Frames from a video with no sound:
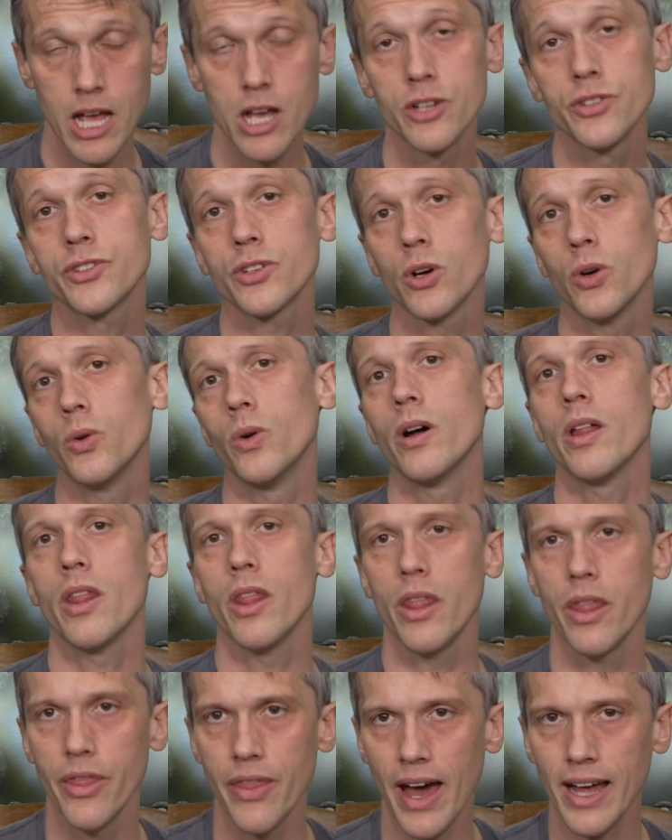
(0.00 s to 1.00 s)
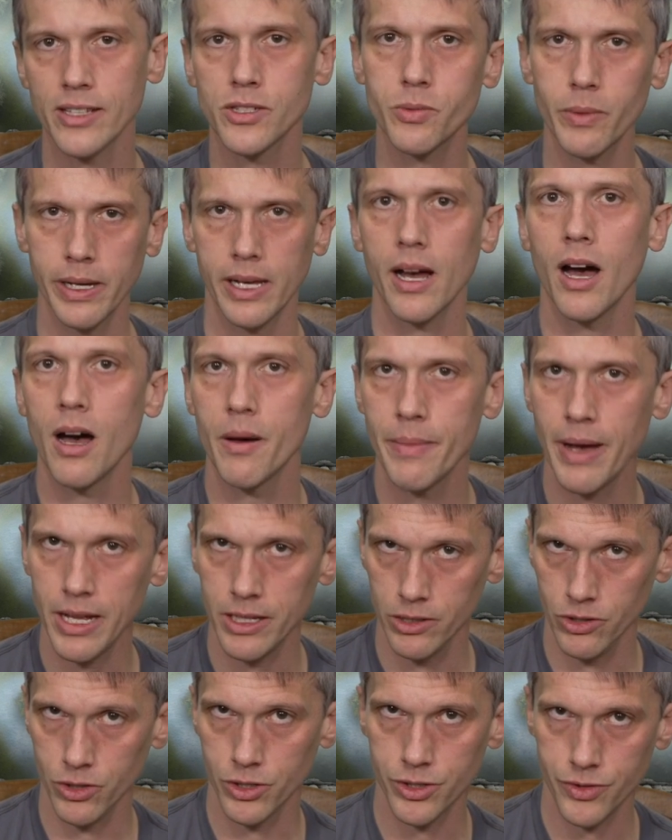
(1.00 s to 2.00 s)
So that's the way
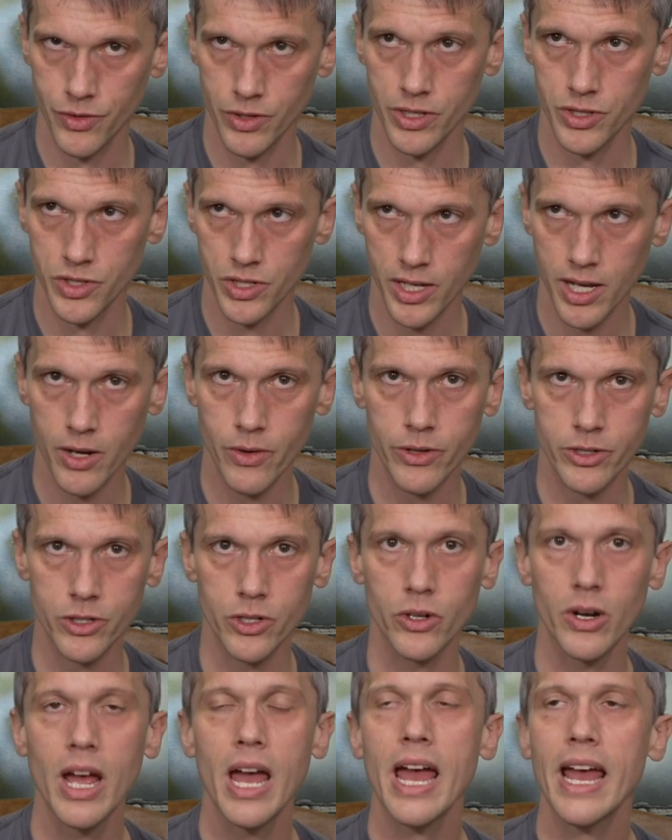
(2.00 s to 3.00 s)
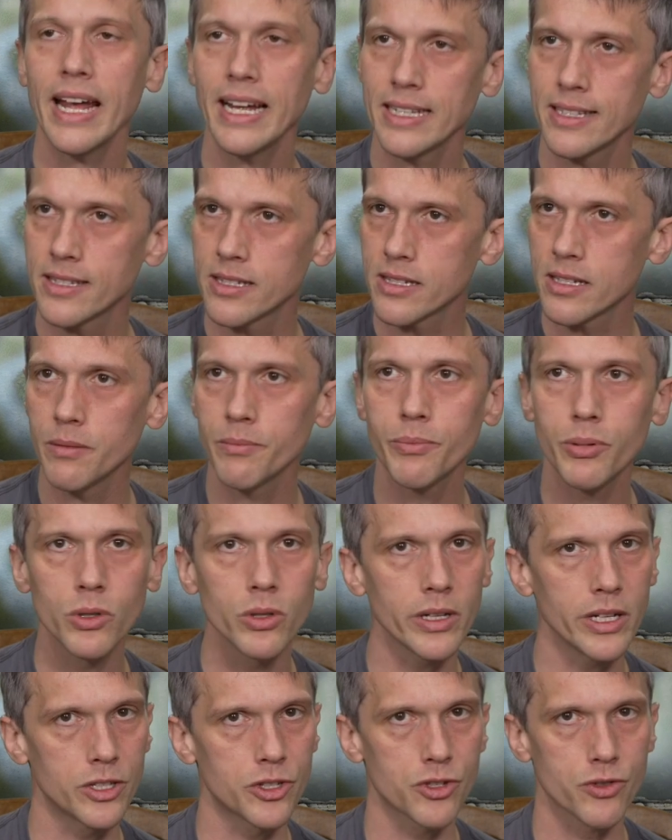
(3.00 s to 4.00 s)
combat looks for this character. It's
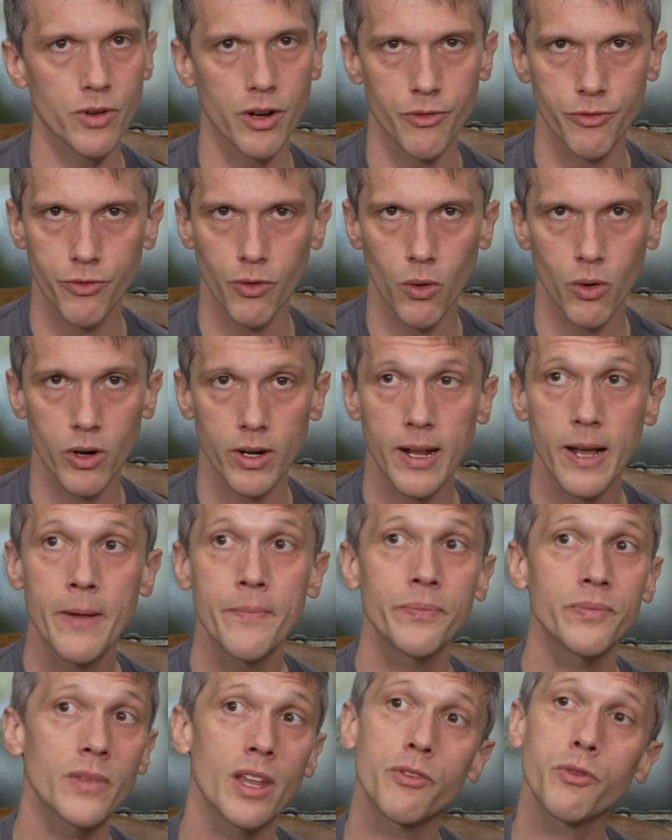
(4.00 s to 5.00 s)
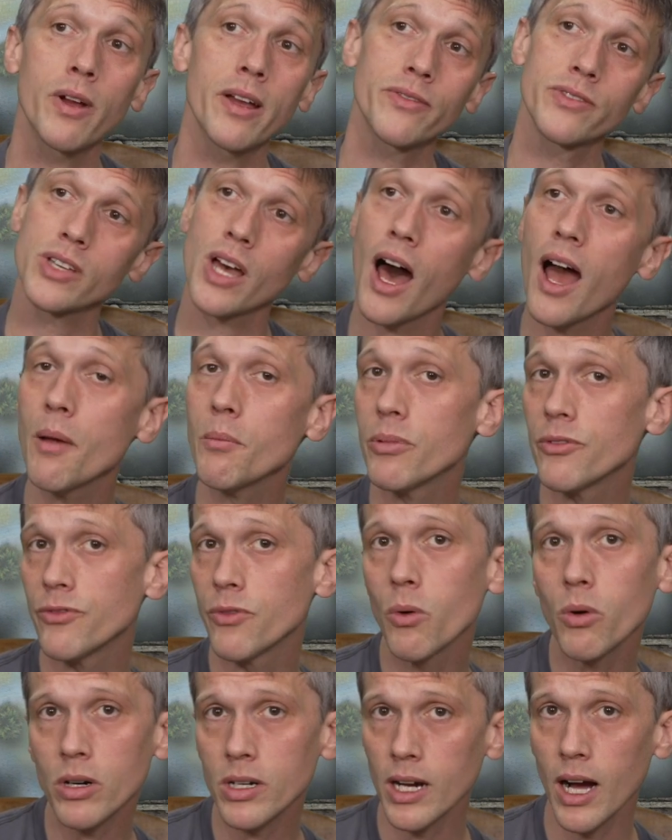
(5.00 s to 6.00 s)
simple, it's straightforward. If we have time
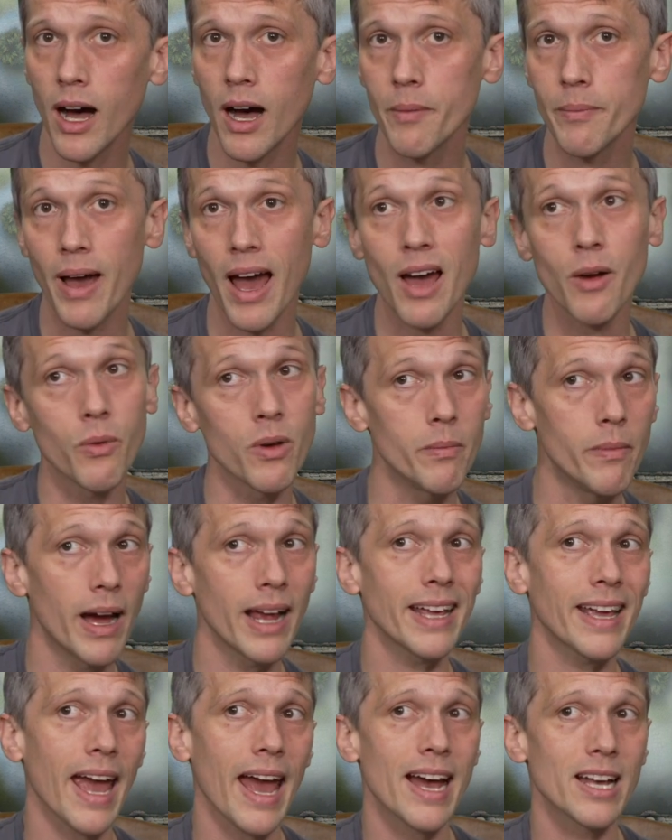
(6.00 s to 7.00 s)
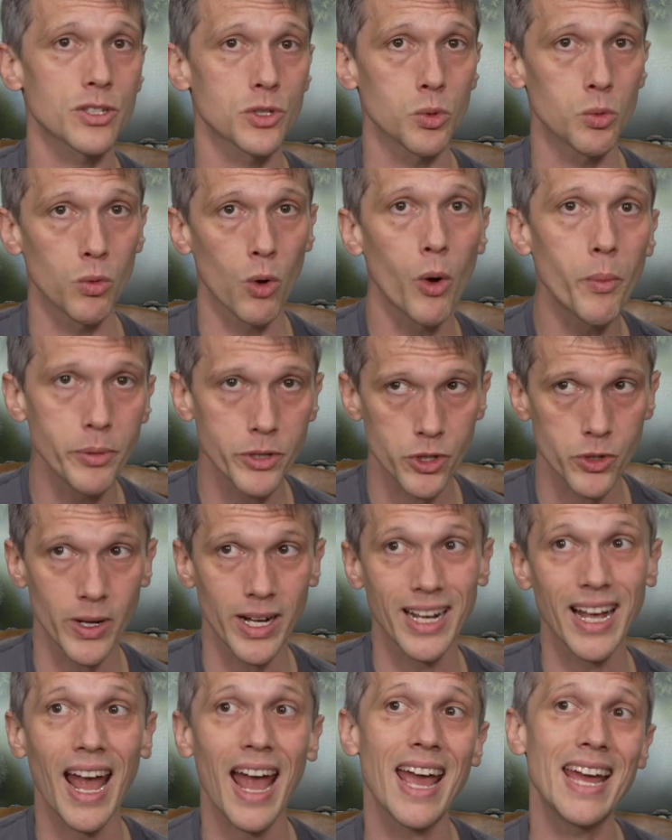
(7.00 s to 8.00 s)
before combat, we might cast Rope
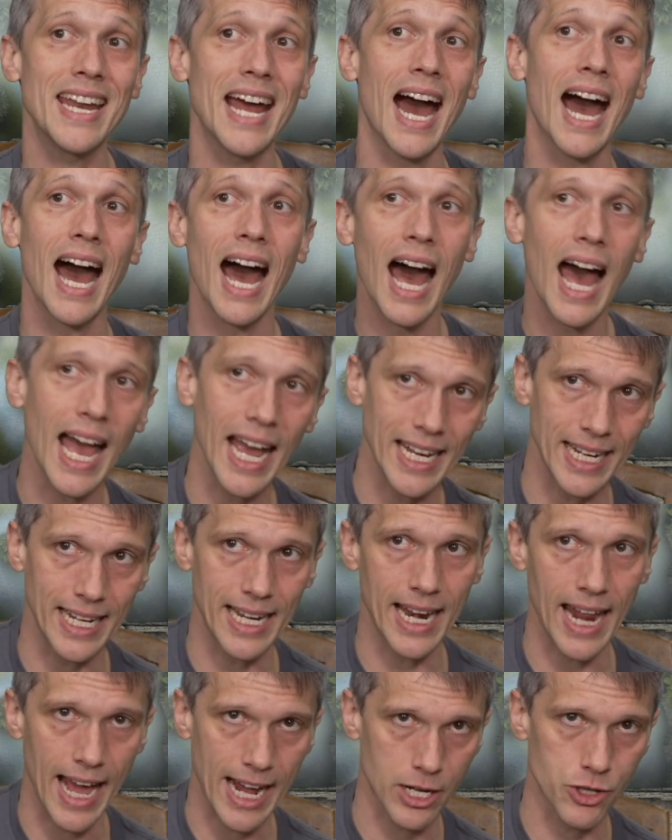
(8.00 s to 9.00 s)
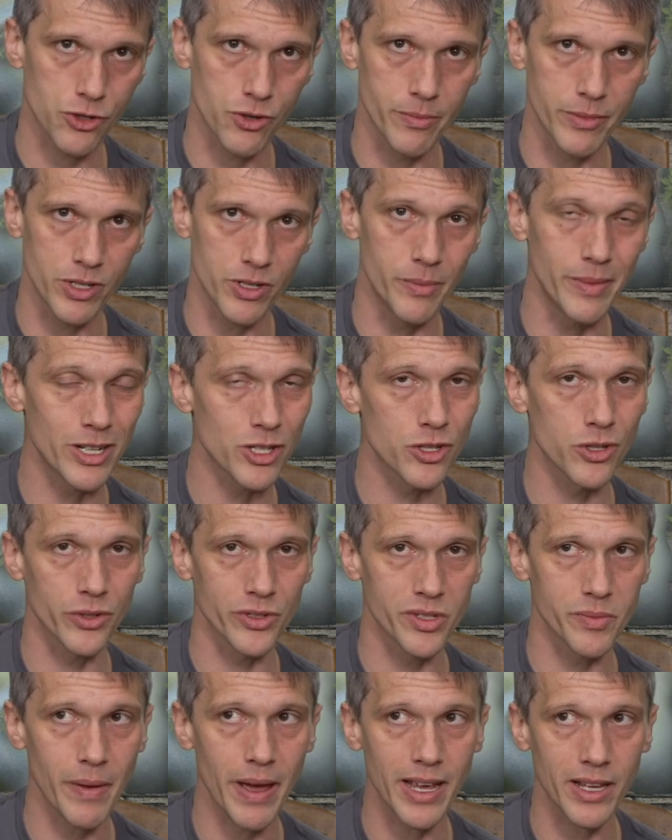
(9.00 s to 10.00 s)
Trick and hide in an extra dimensional
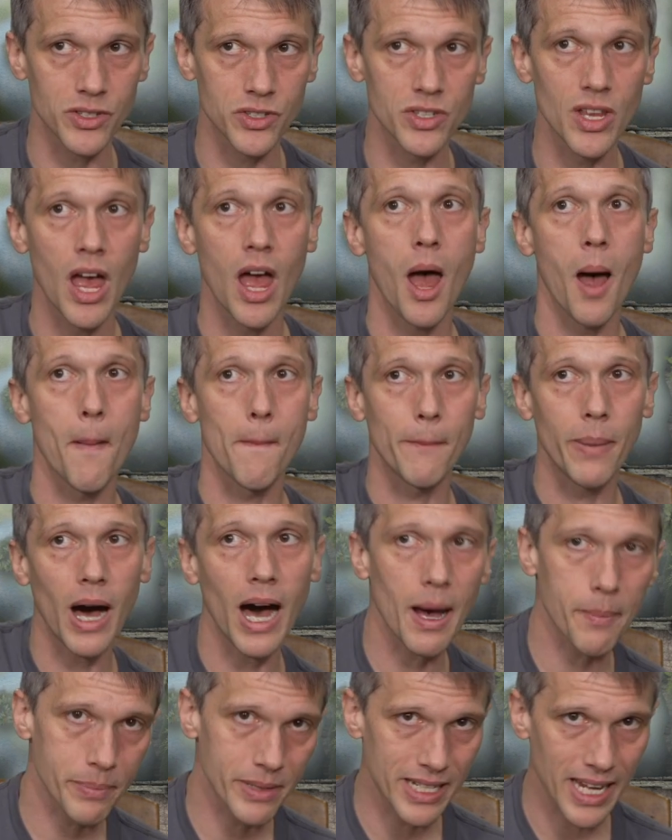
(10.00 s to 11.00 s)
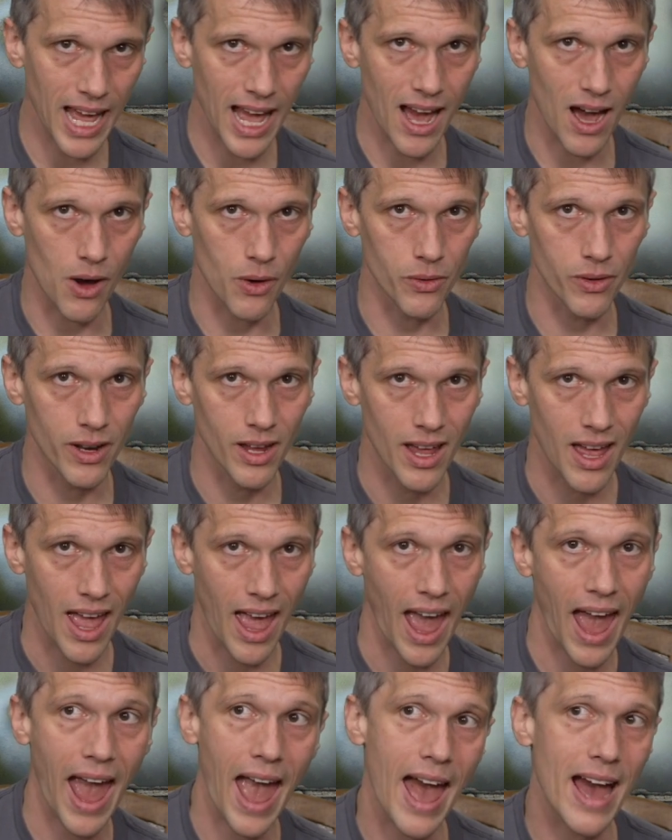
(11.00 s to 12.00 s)
space, pop down
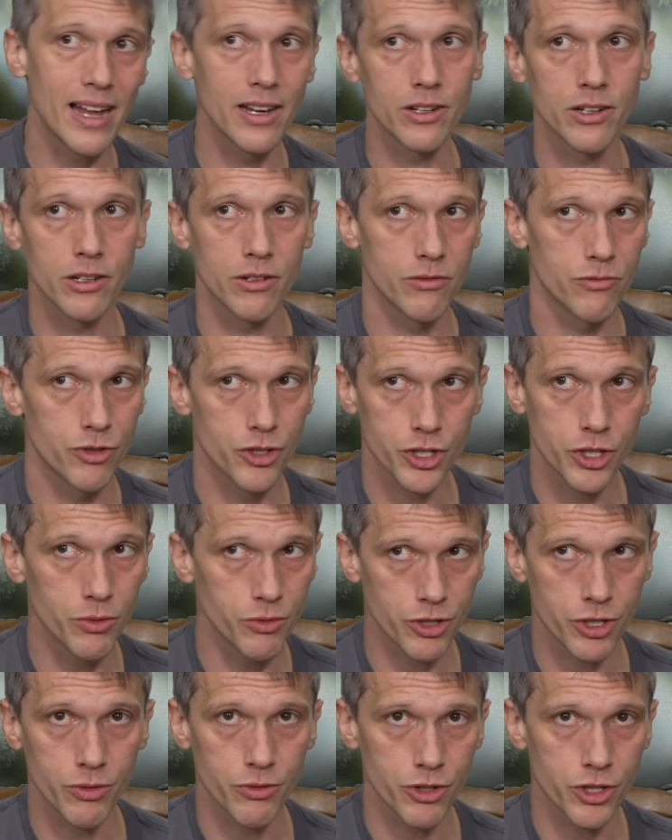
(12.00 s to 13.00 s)
and shoot,